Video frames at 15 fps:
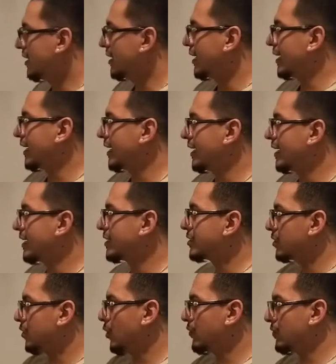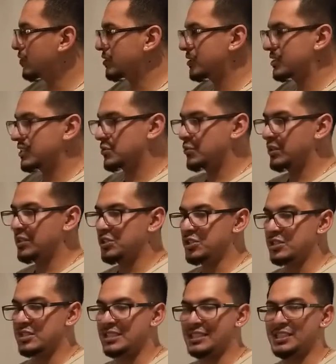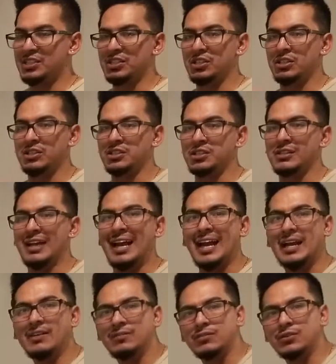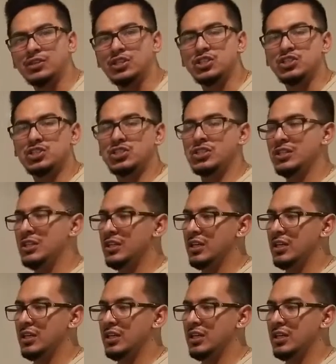And low voltage is really just like your average